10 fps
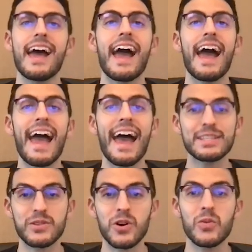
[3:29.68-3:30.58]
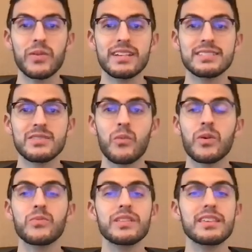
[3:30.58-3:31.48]
As always, we
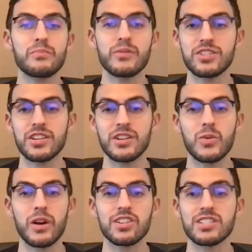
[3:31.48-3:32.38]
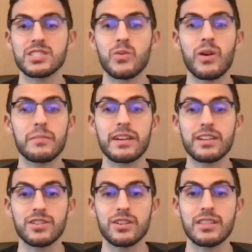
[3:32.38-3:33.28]
really appreciate your questions and want to make
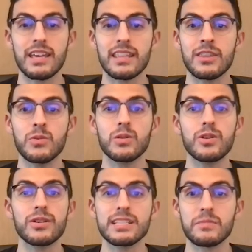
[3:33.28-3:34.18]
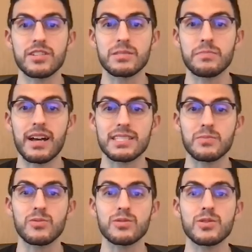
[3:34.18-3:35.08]
sure that you learn as much as possible.
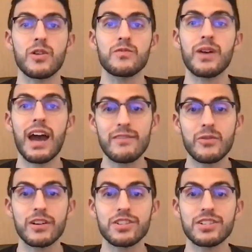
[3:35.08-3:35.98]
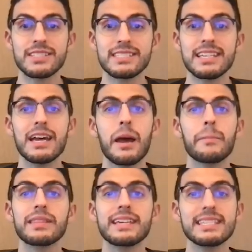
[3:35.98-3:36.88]
So if you have questions,
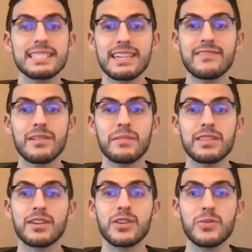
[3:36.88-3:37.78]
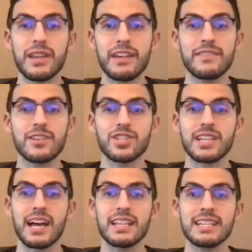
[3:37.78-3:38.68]
please leave them in the Q&A
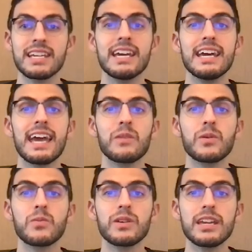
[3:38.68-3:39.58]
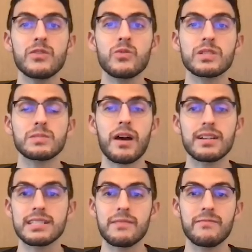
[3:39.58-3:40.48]
functionality, and we will either respond to
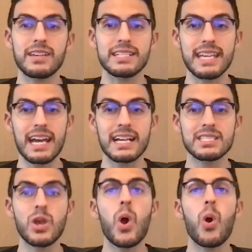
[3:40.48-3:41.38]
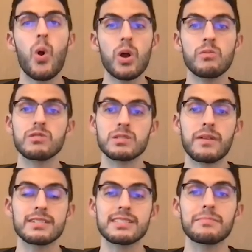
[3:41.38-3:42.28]
them via text or we'll respond to
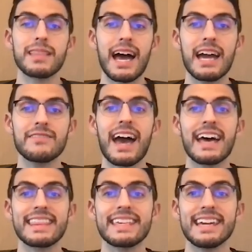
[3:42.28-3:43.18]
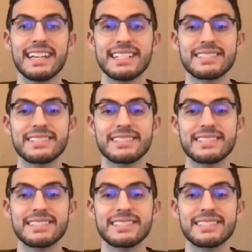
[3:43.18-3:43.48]
them live at the end.